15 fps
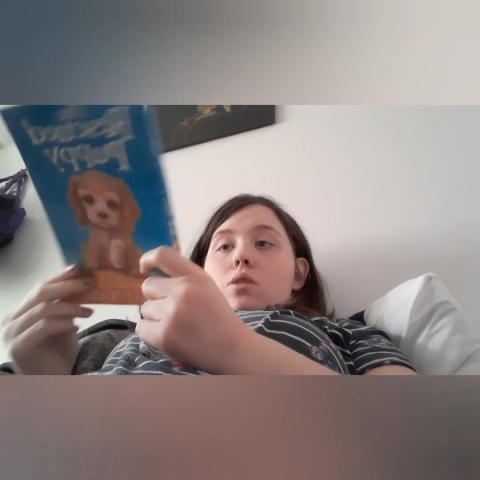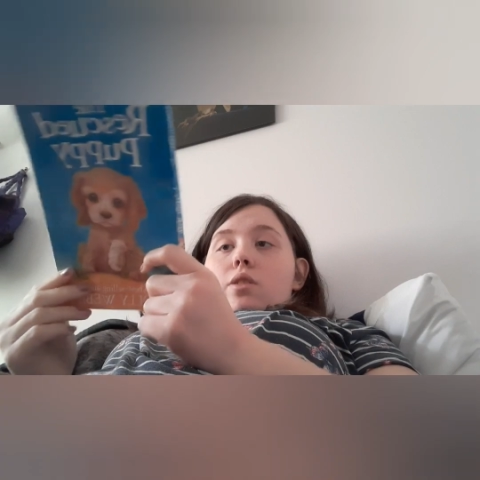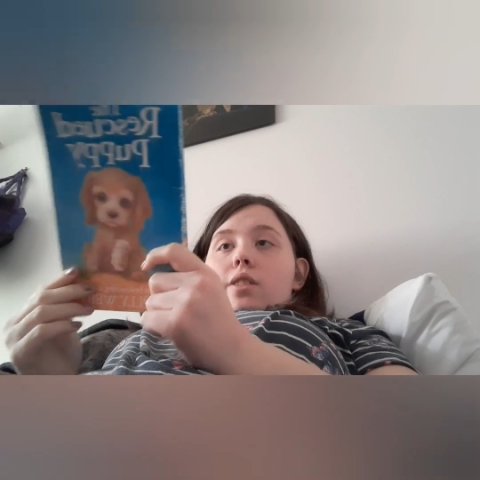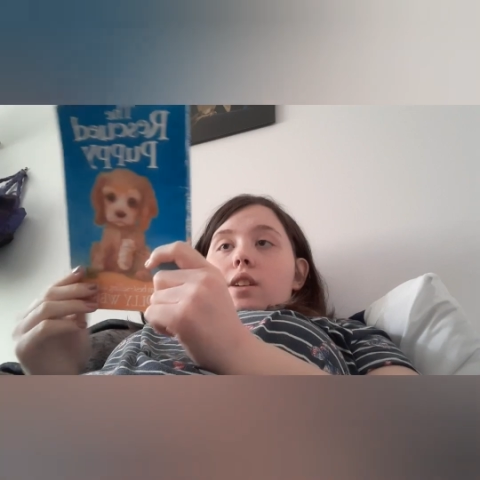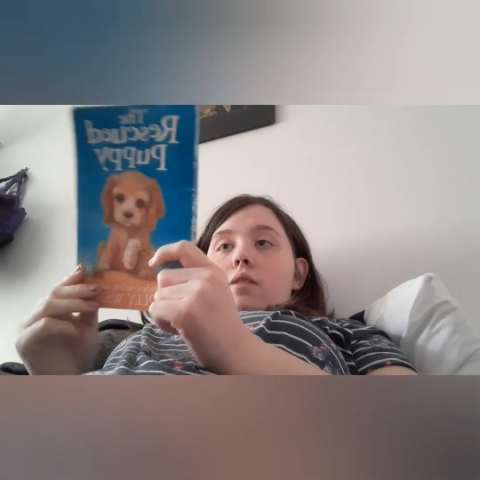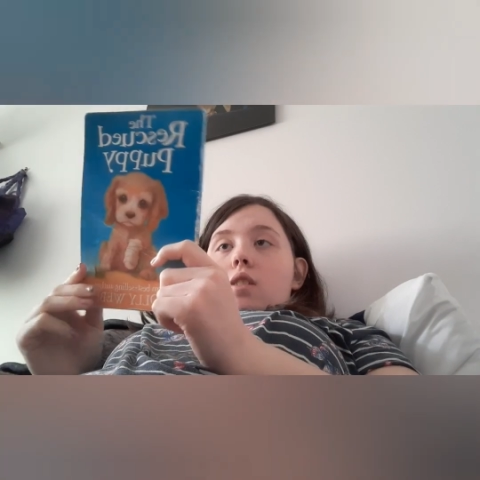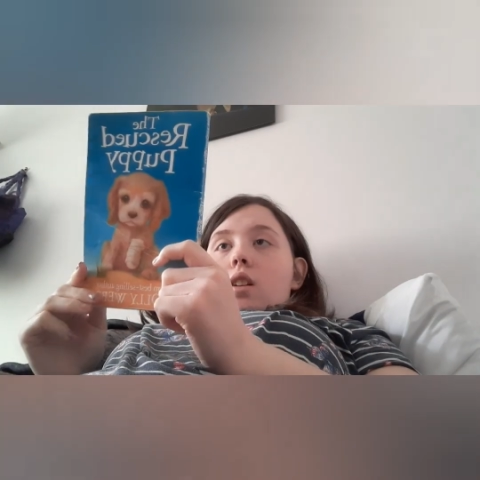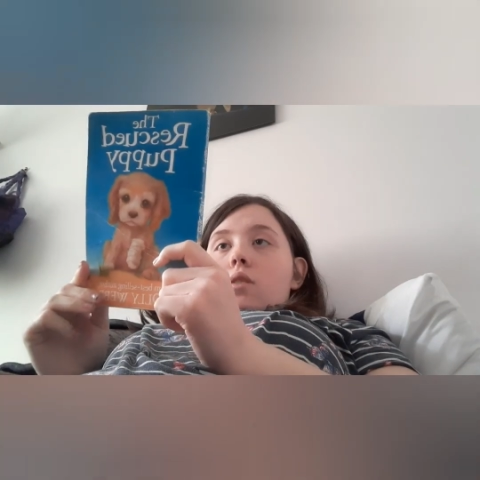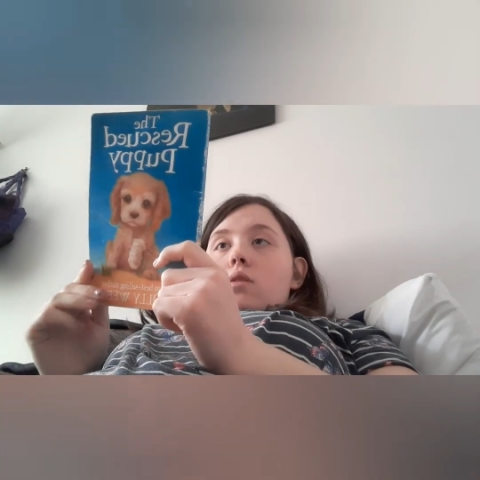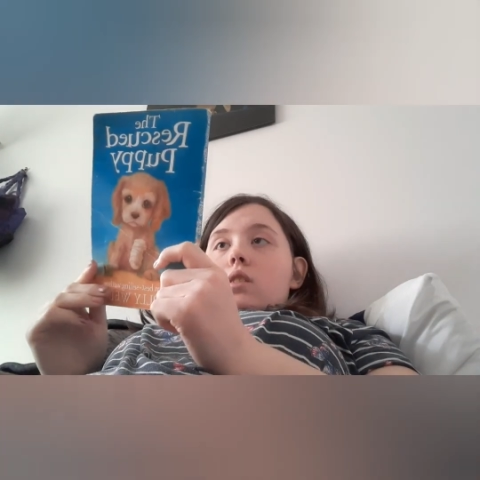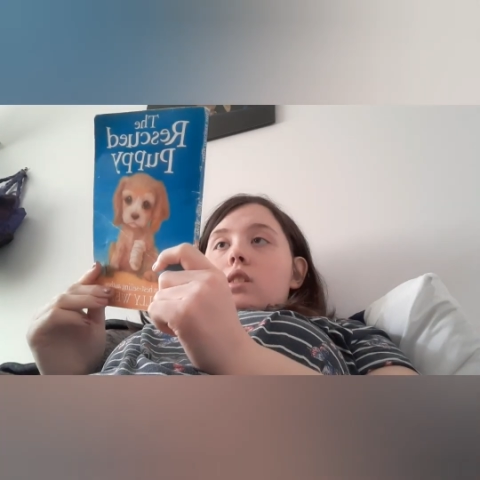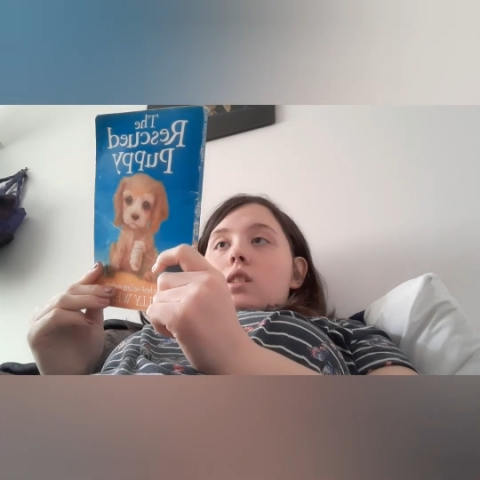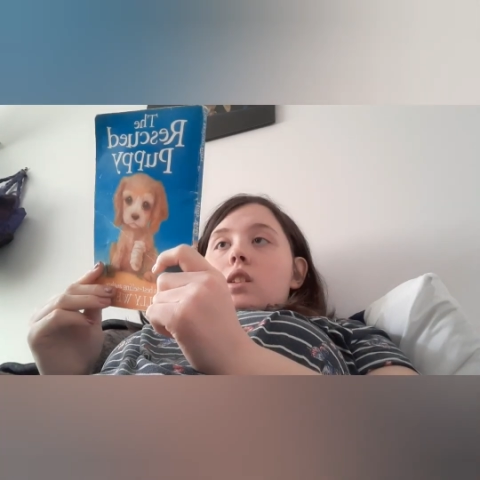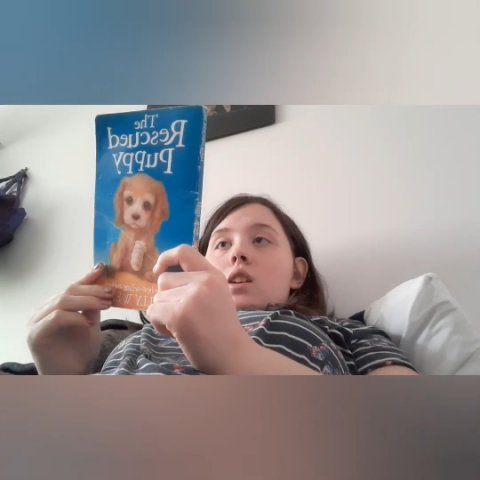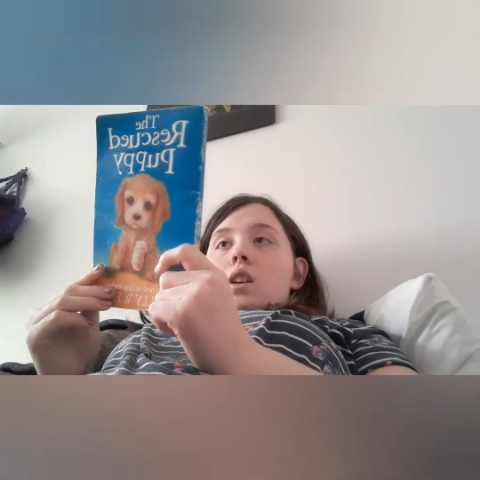on their own.
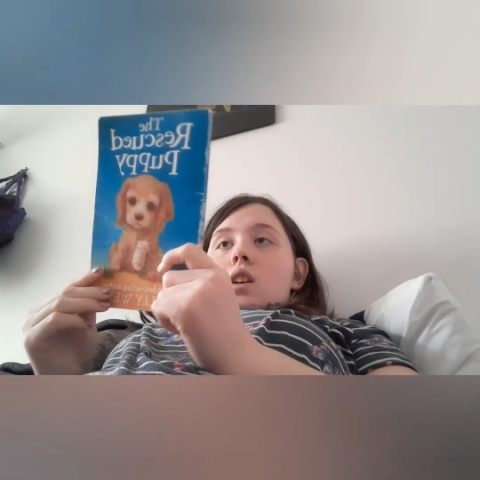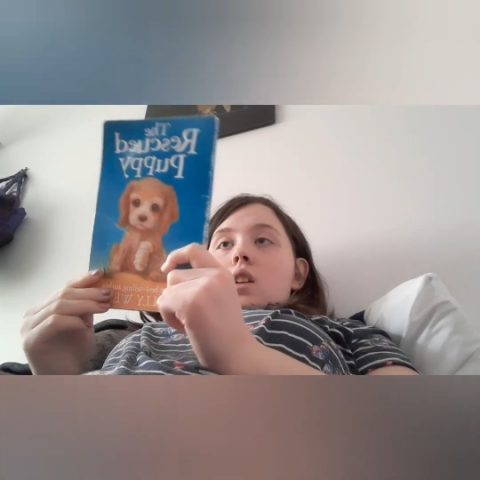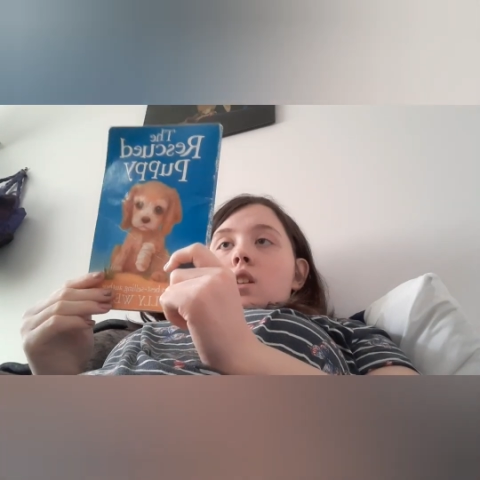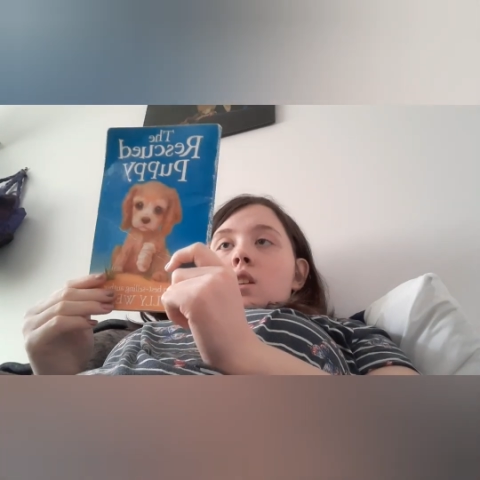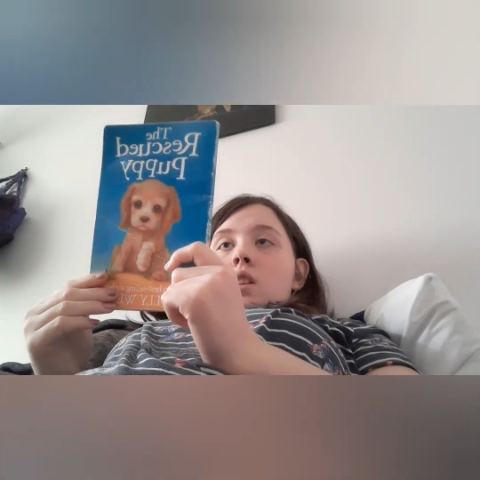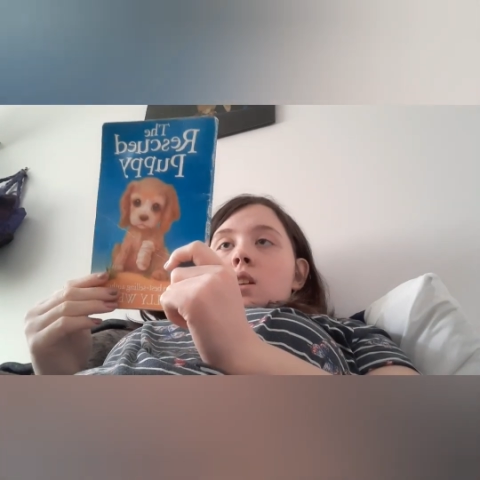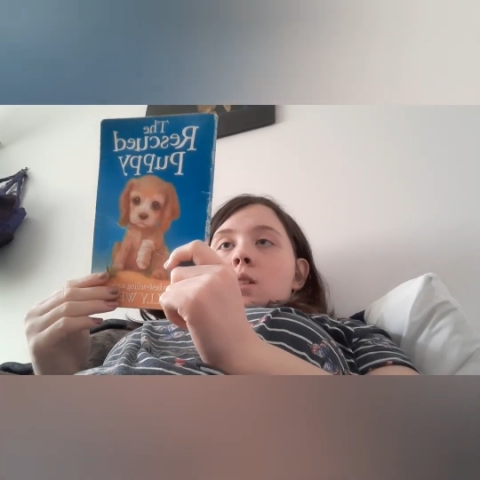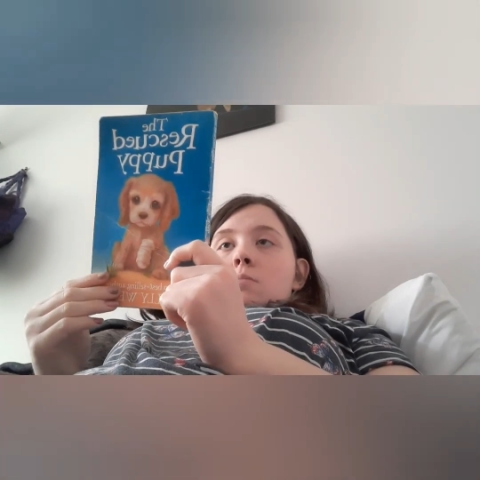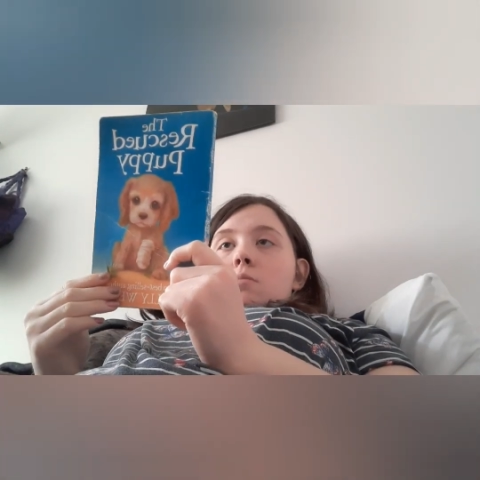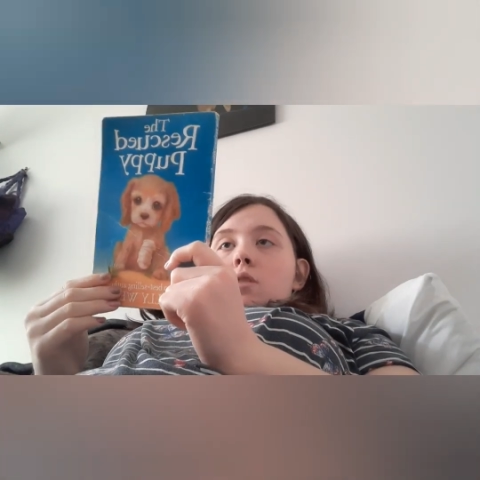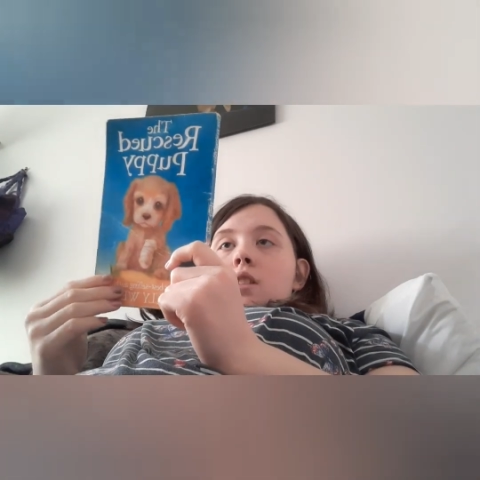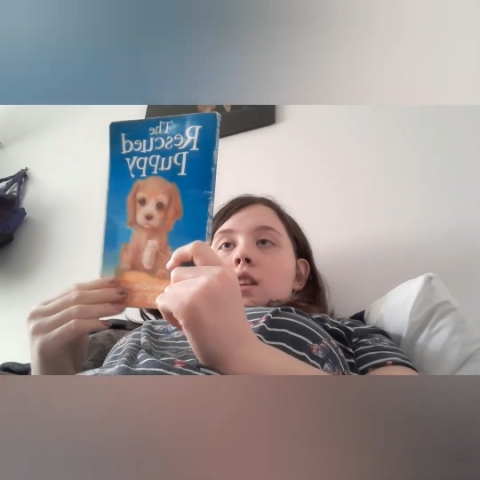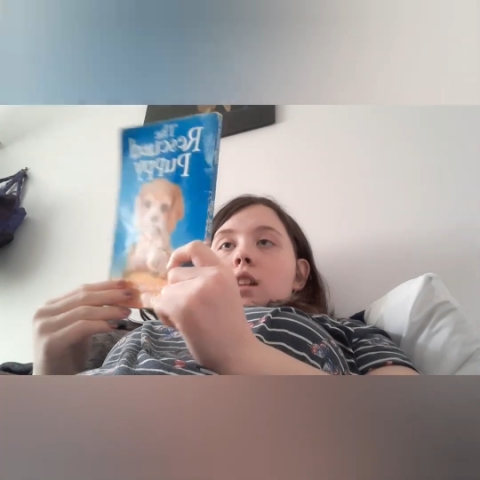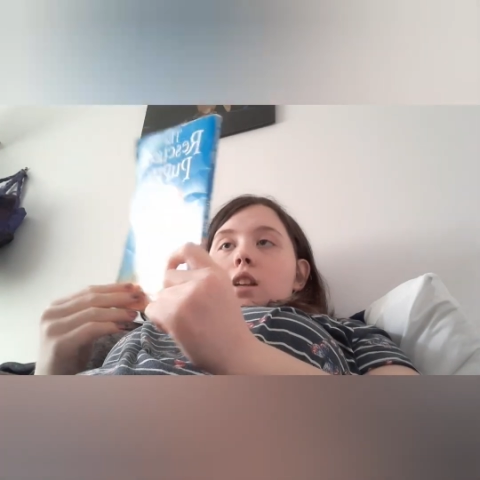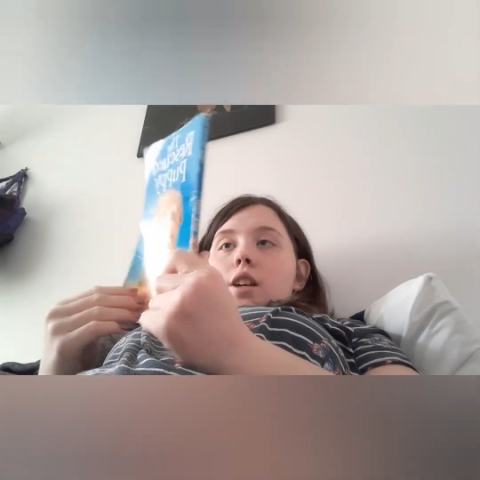But
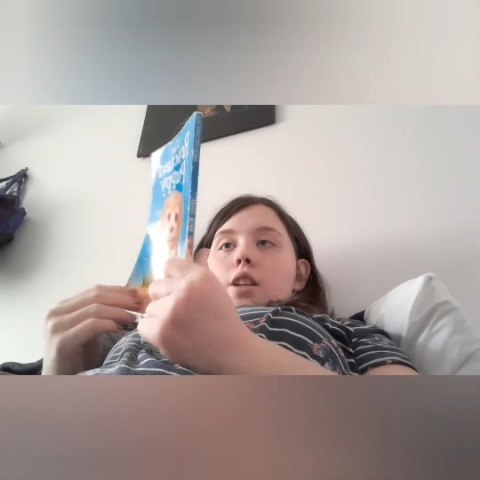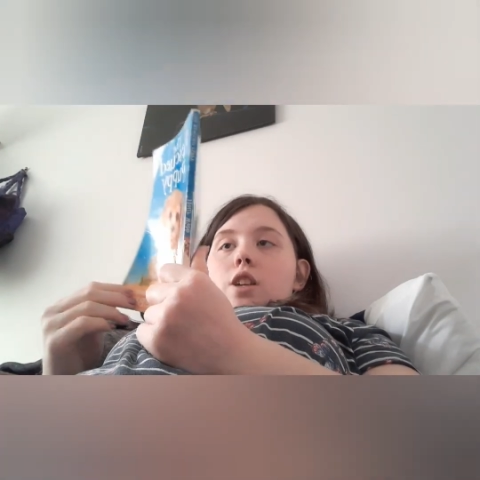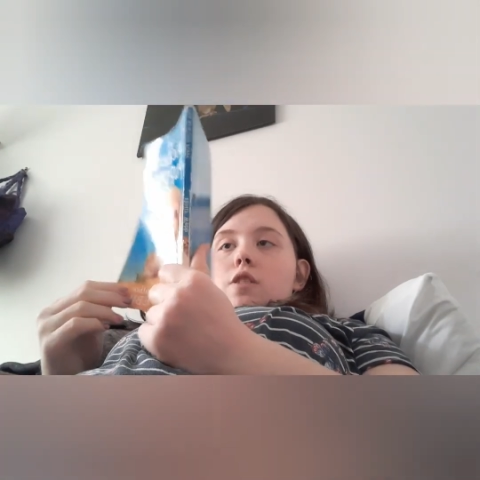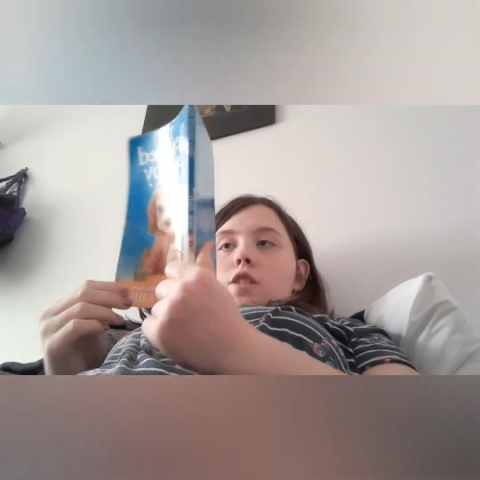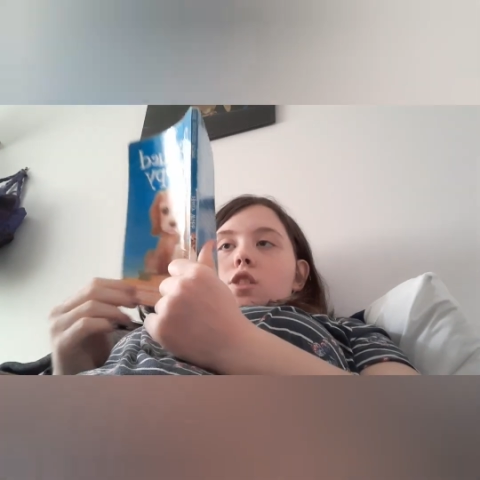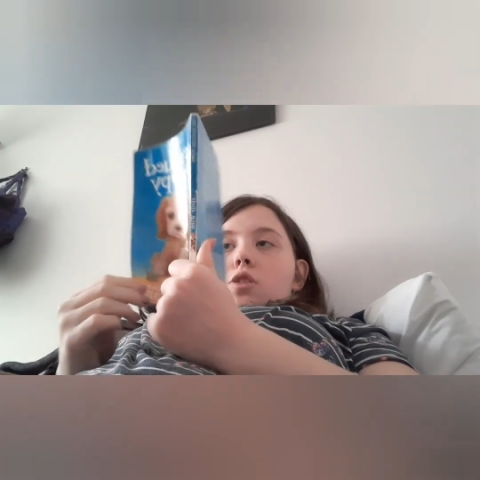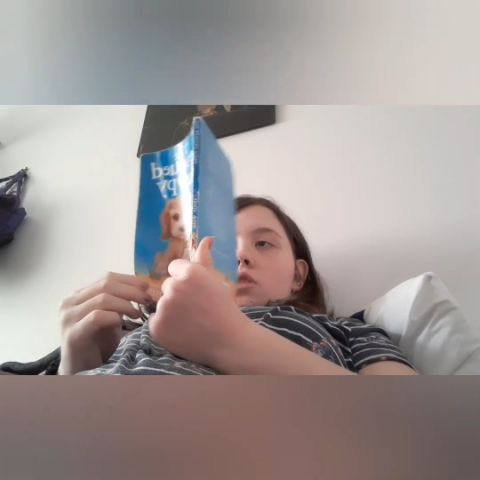they're like going